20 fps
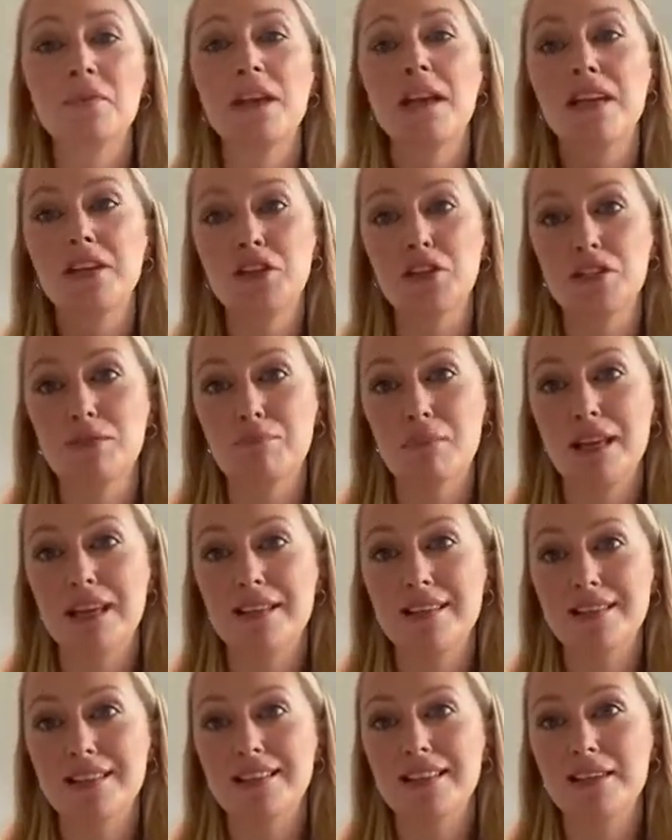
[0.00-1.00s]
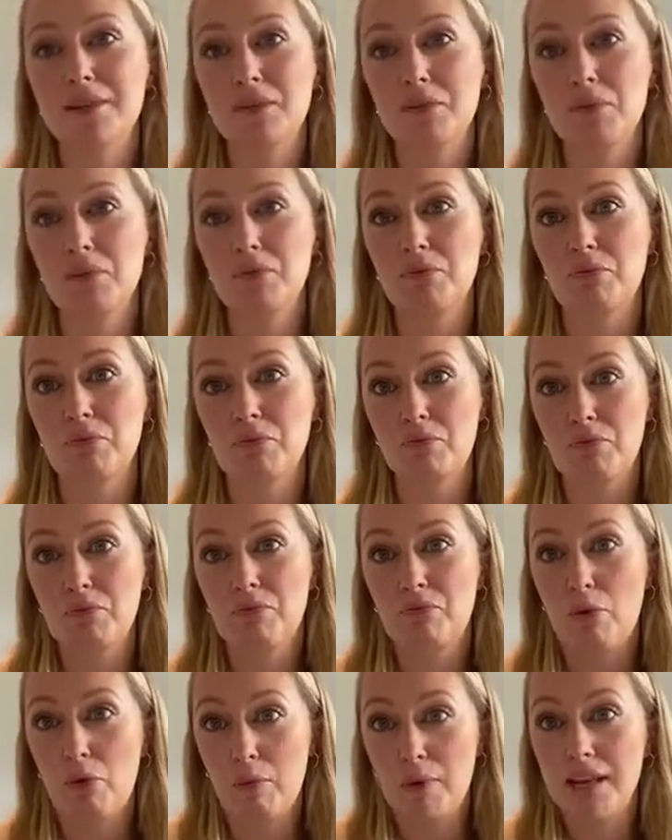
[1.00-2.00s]
It just means that
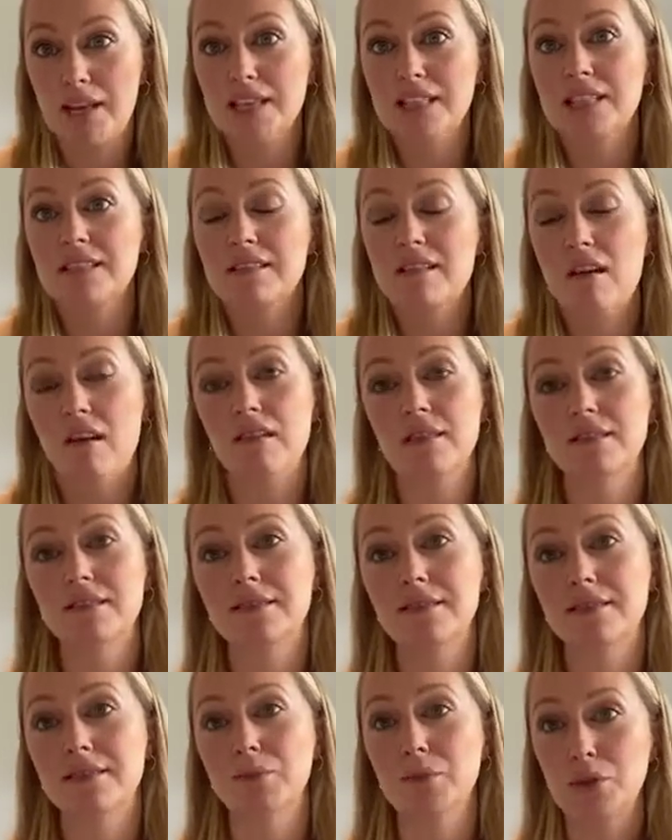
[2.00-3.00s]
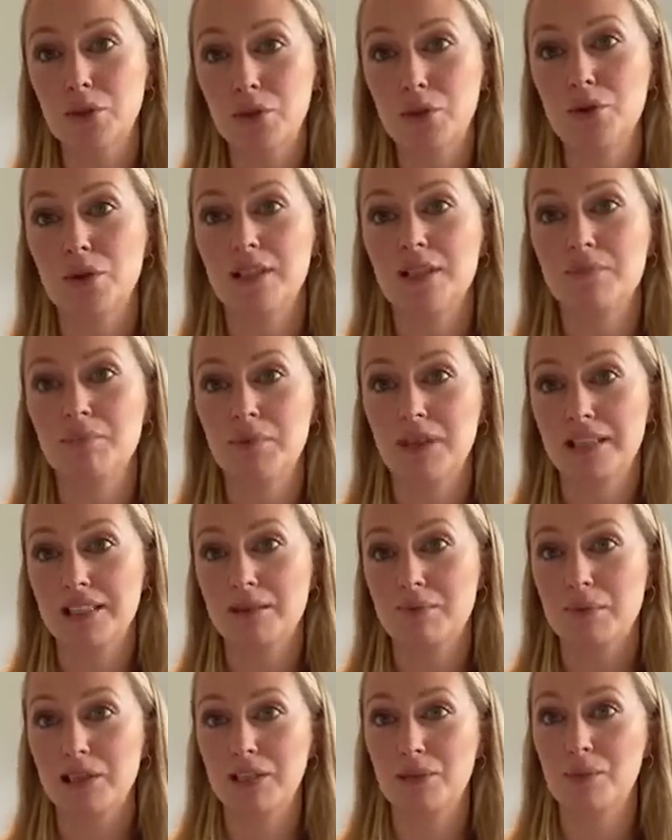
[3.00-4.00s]
from his stance, we do this because
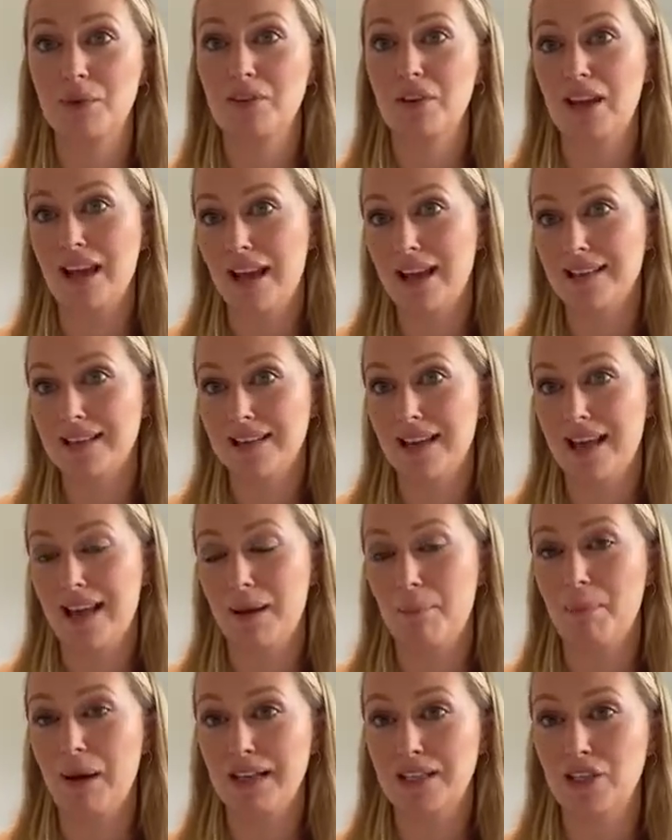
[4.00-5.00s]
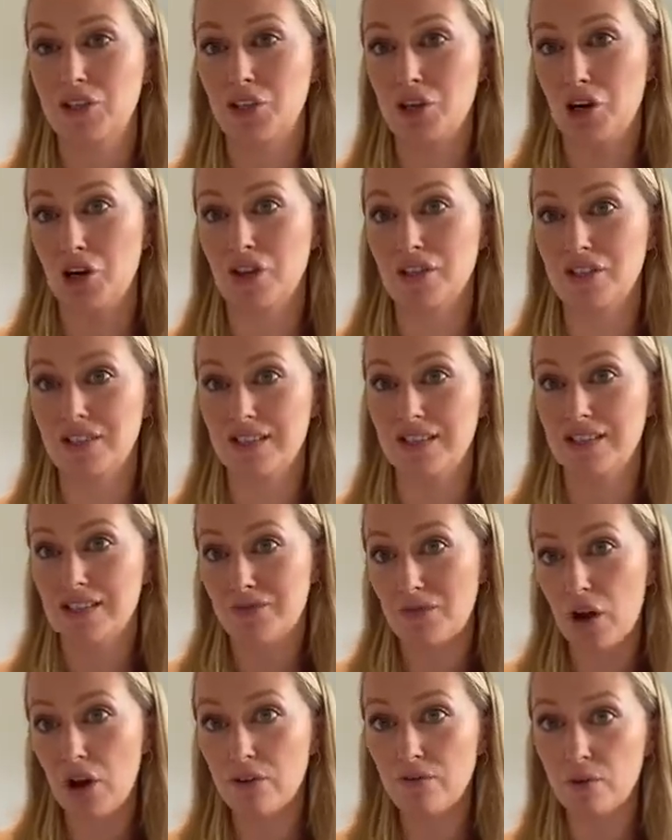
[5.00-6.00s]
it means we get a better chance of
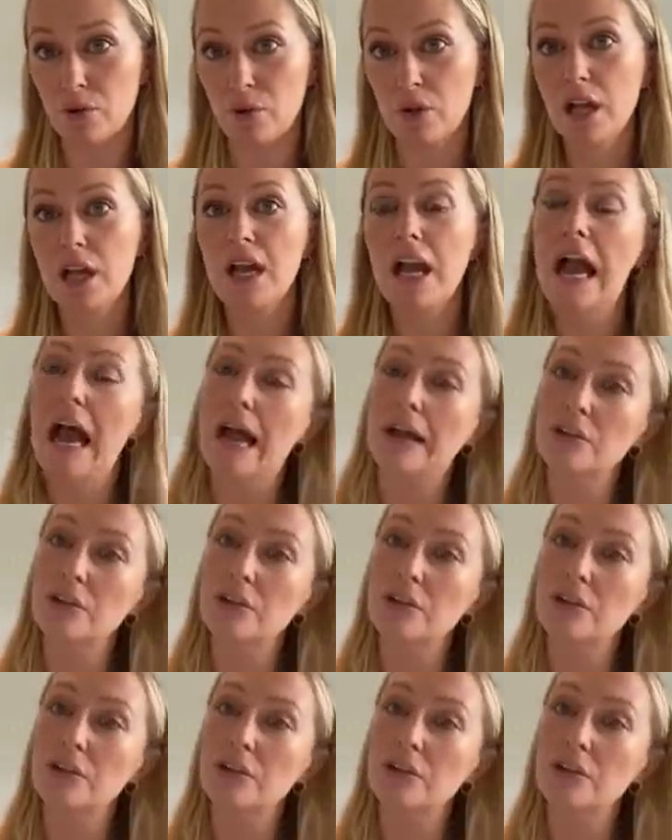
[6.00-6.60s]
survival. And